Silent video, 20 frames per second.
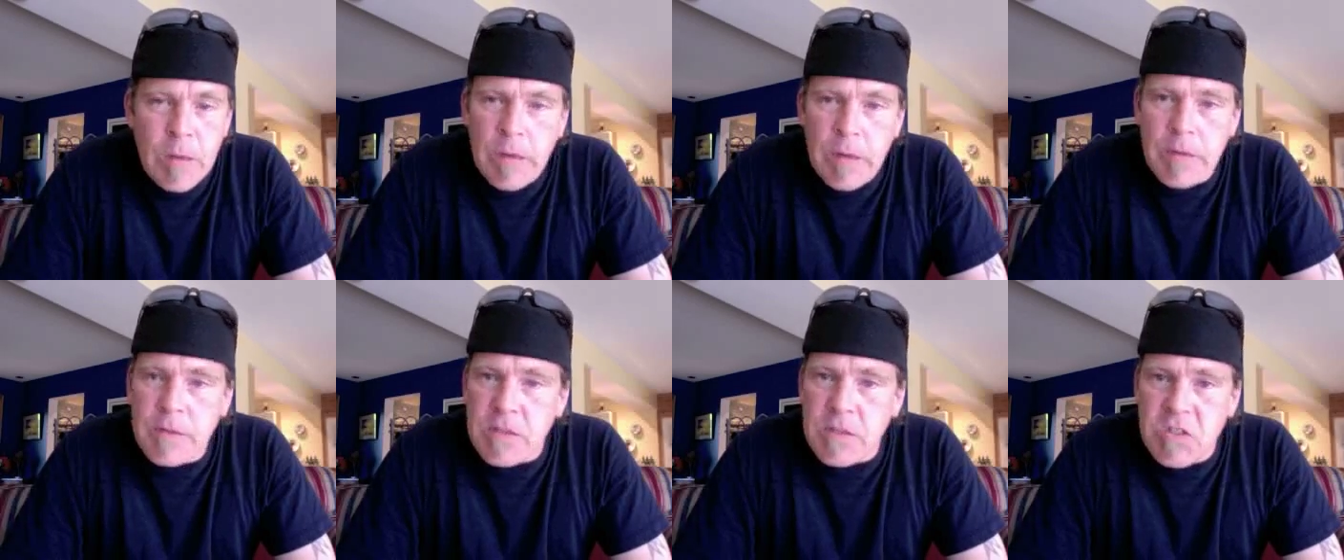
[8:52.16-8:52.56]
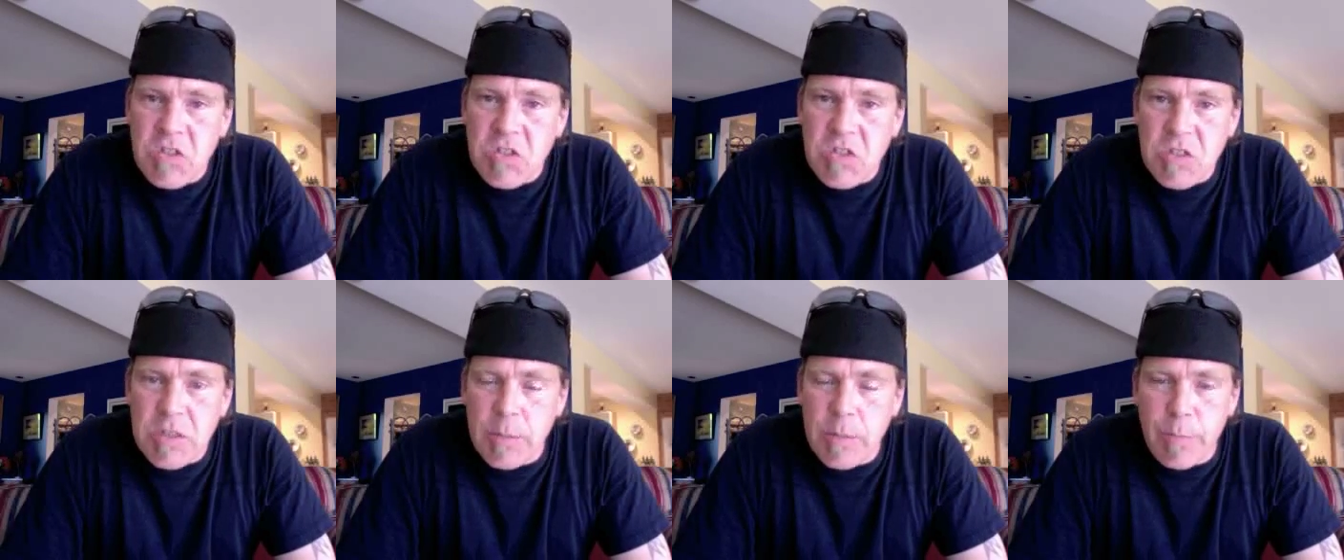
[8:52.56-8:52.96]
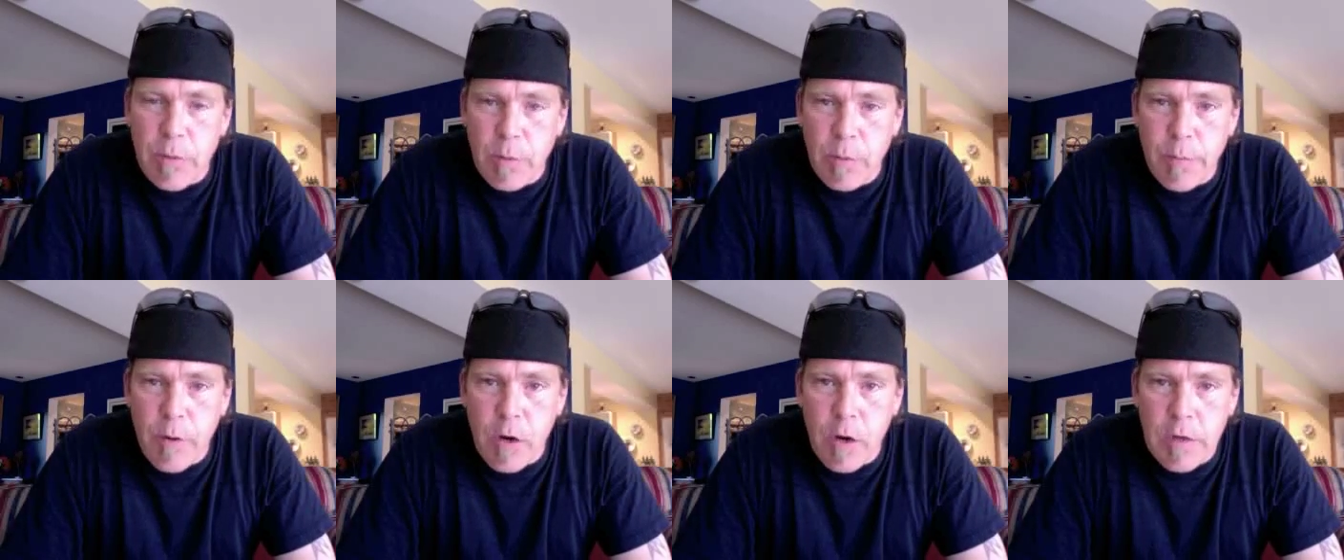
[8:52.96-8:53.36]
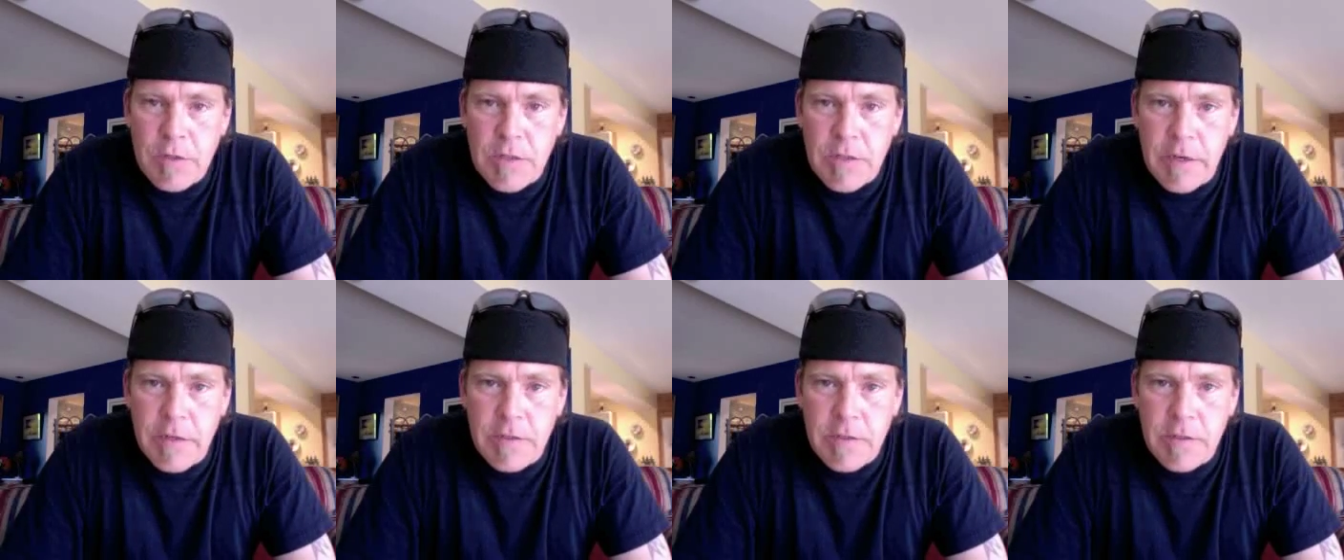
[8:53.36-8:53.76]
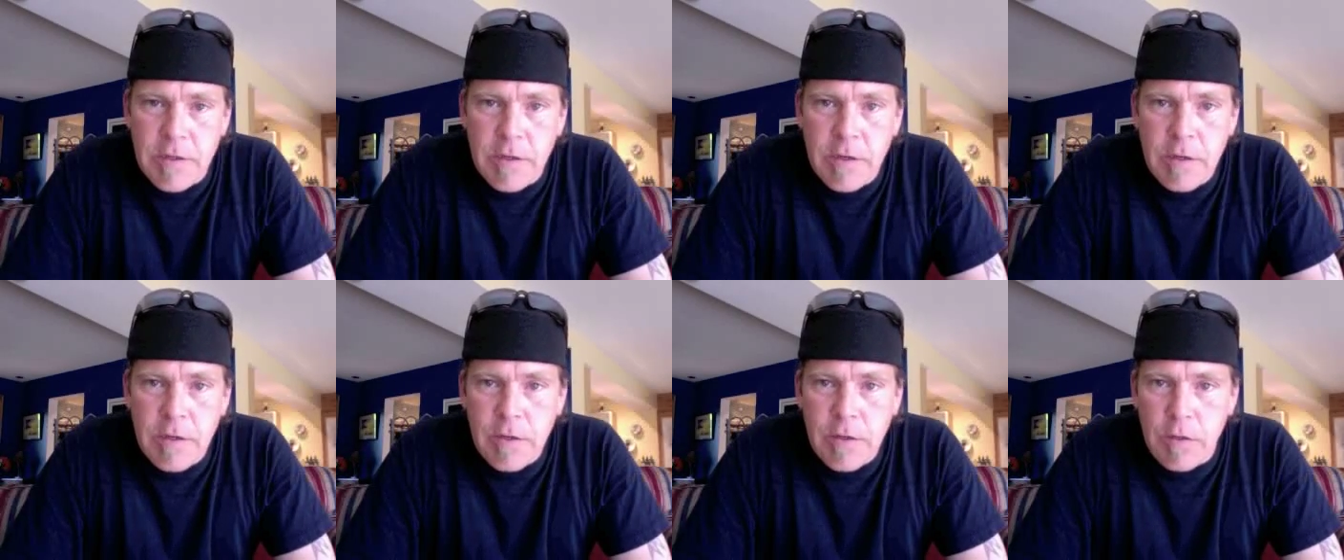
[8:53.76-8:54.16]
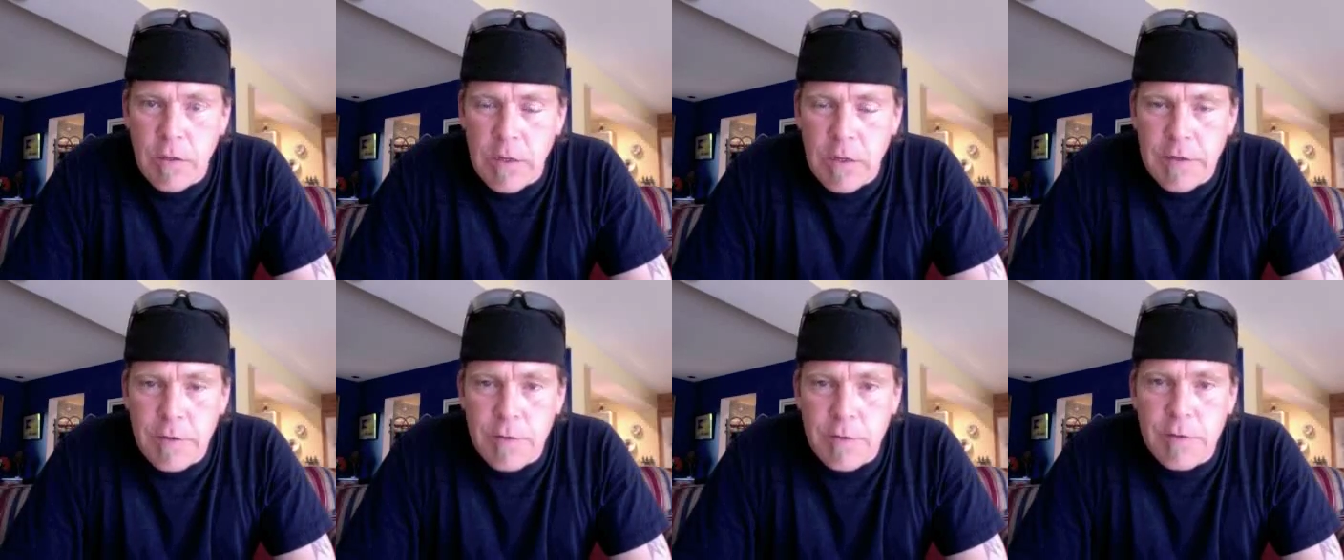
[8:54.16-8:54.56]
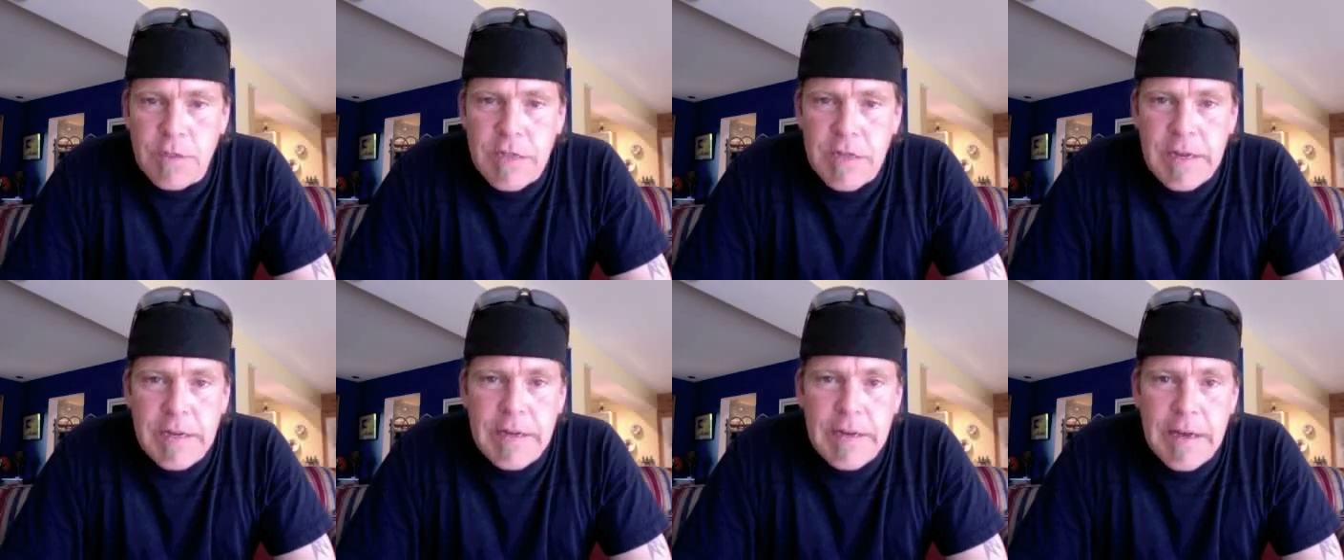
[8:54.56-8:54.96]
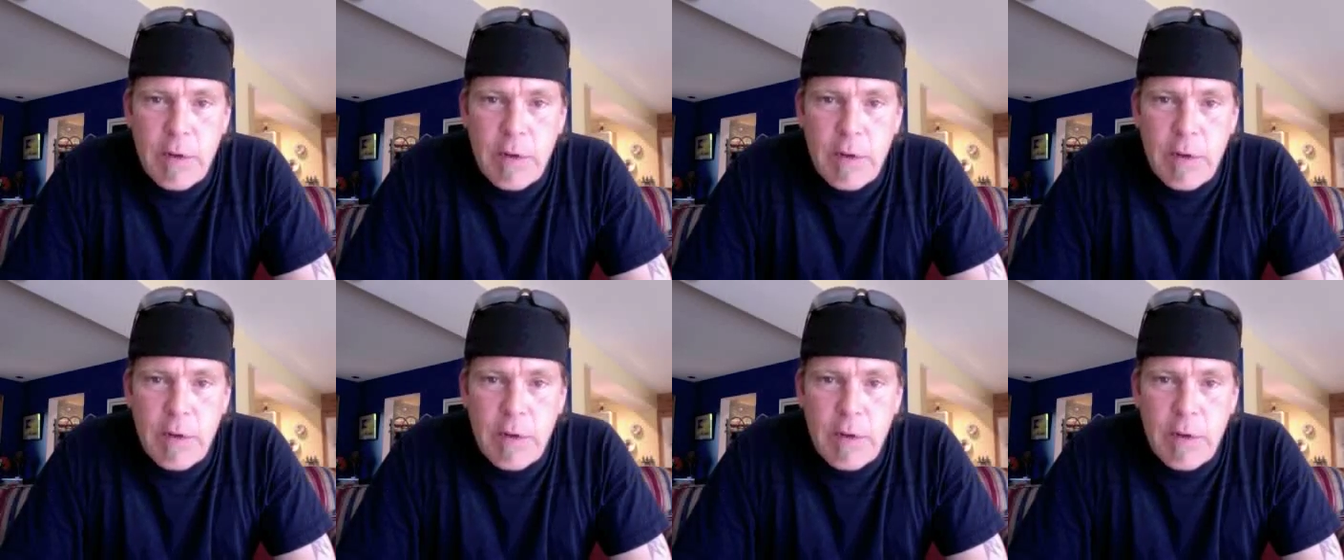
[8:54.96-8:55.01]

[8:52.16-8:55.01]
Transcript: It's a simple process. You'll understand